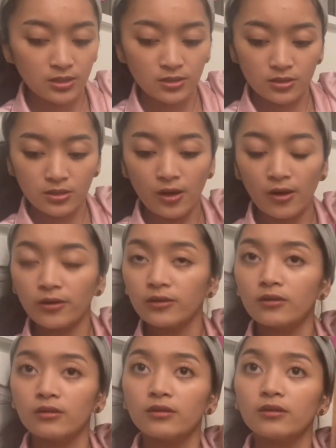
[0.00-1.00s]
So,
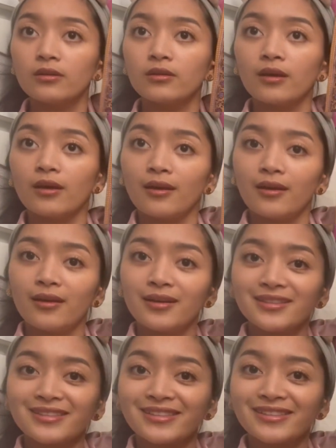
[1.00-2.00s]
eh,
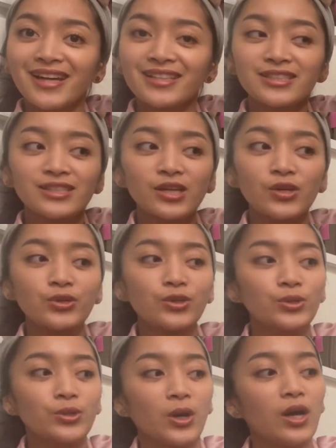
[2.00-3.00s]
isn't that so
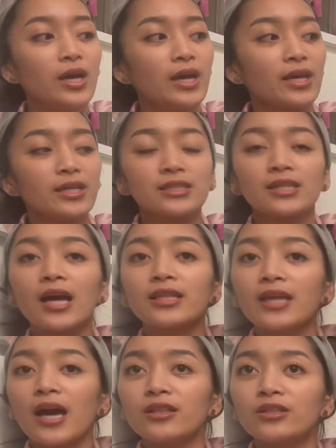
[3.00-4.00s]
cool? And it's got
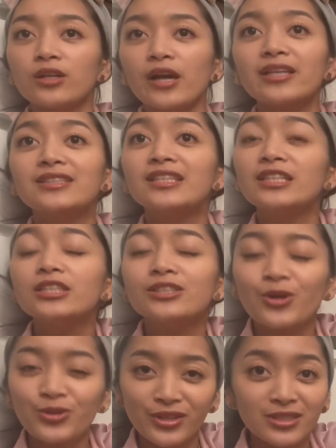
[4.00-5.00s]
that little, I didn't
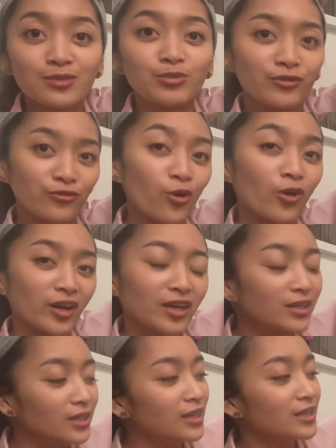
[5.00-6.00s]
know this
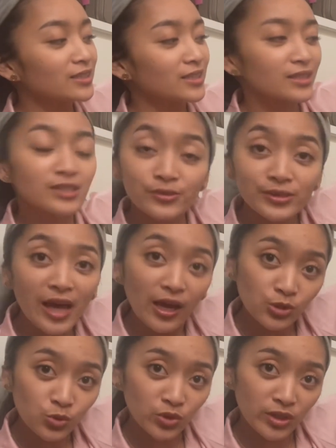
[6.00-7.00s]
before, that this was
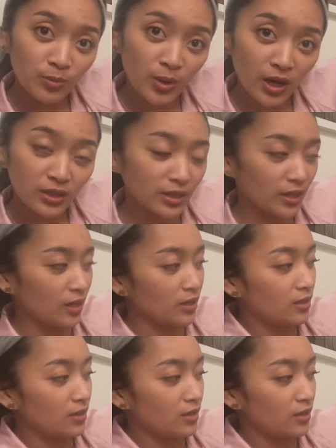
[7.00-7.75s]
actually a pocket.